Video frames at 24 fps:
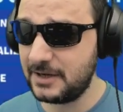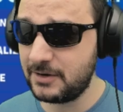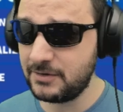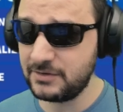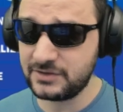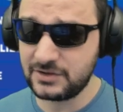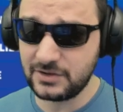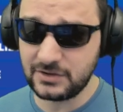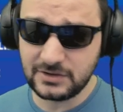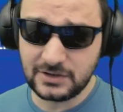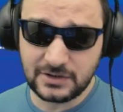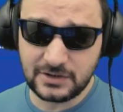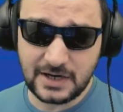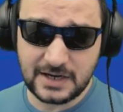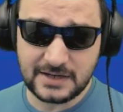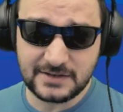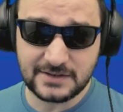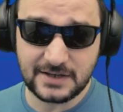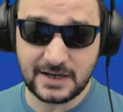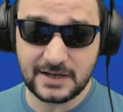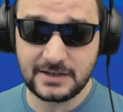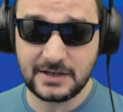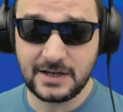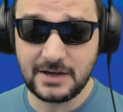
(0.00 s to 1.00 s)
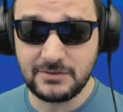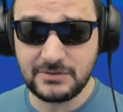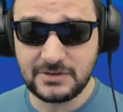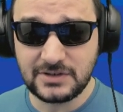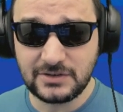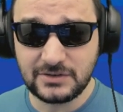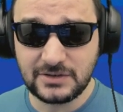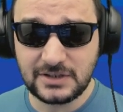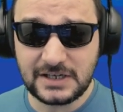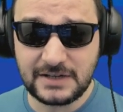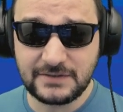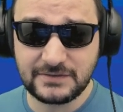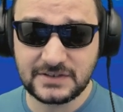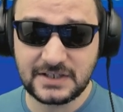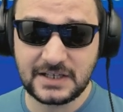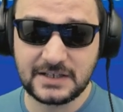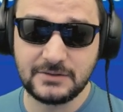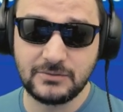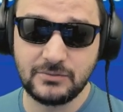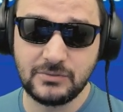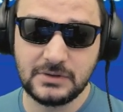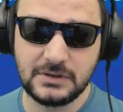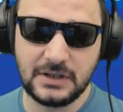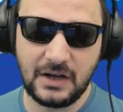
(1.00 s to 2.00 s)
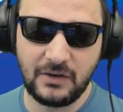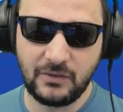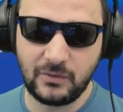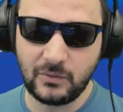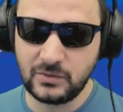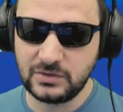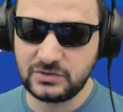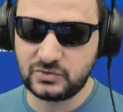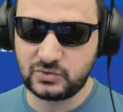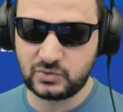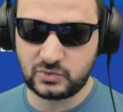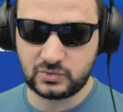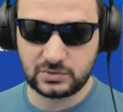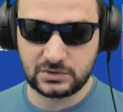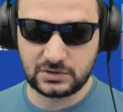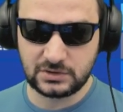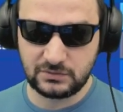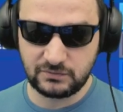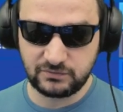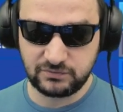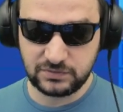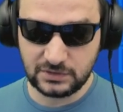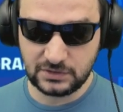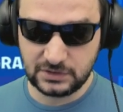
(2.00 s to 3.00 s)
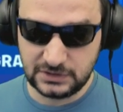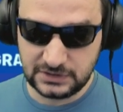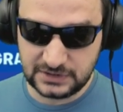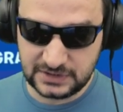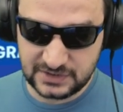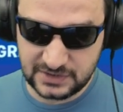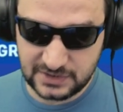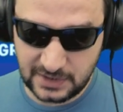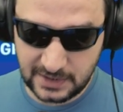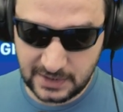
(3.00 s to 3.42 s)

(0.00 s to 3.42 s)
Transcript: on the right side. Now it's on the left side. What? What you decide,